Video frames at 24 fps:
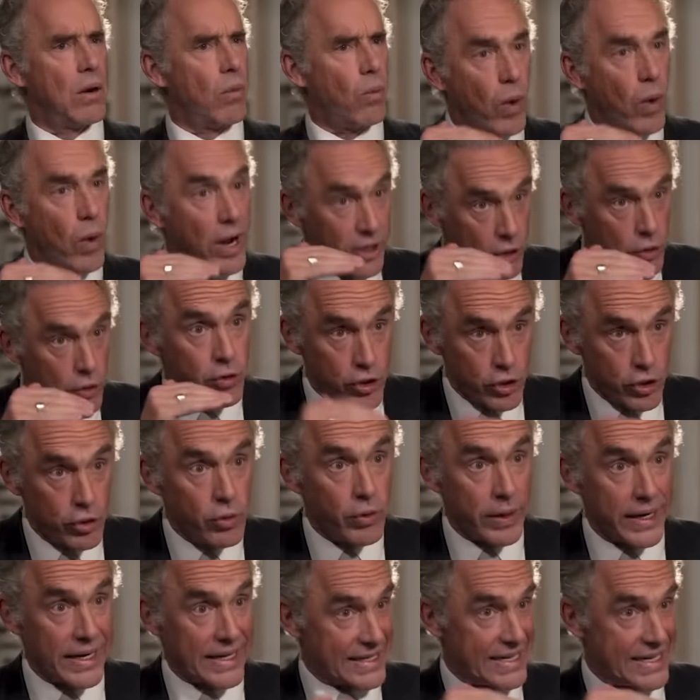what you're
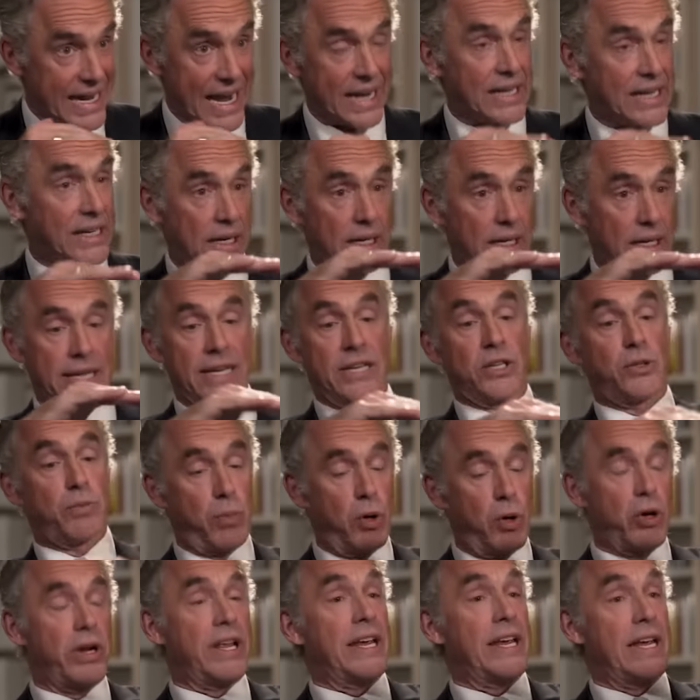doing technically is
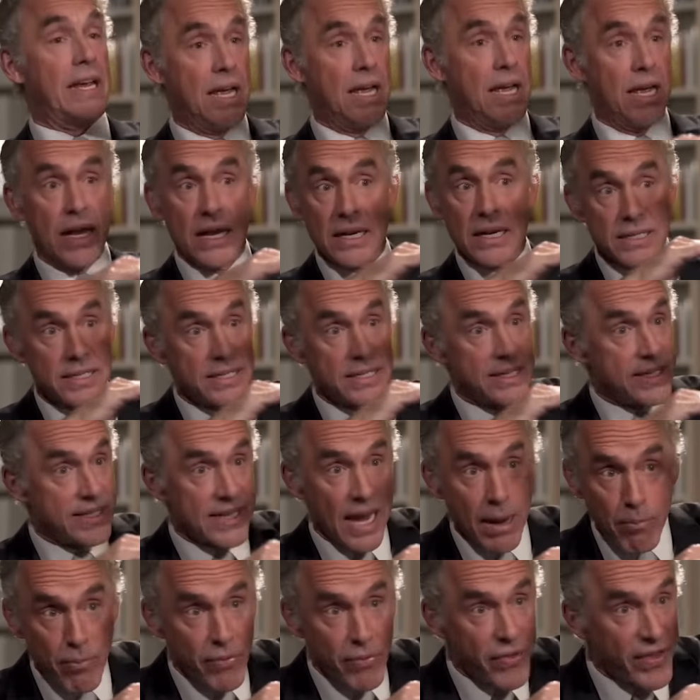putting
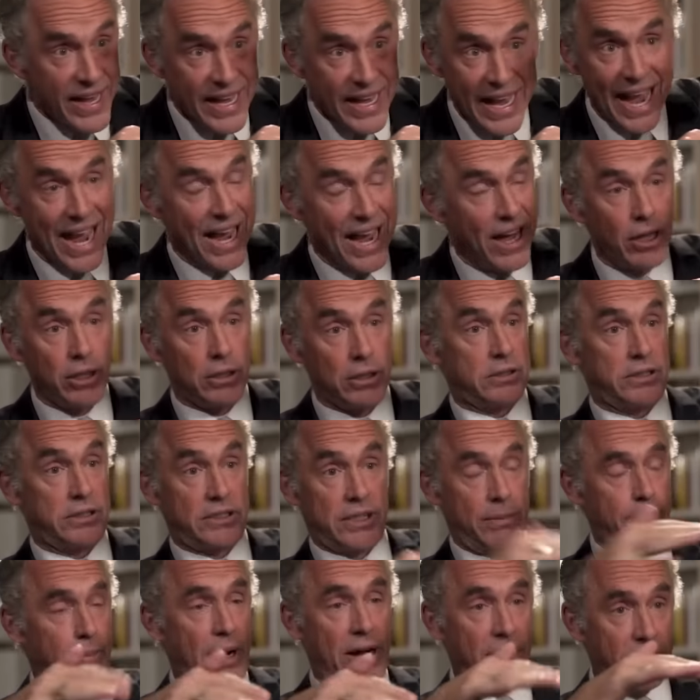something else
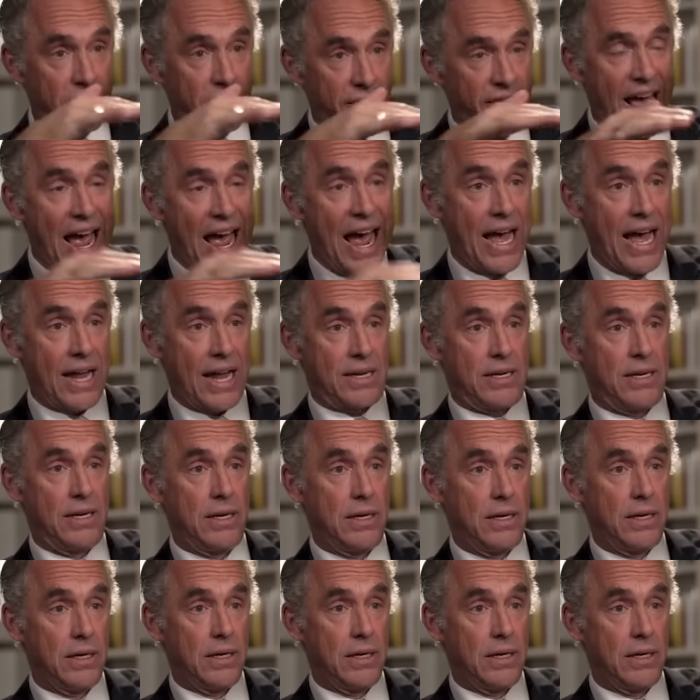above that.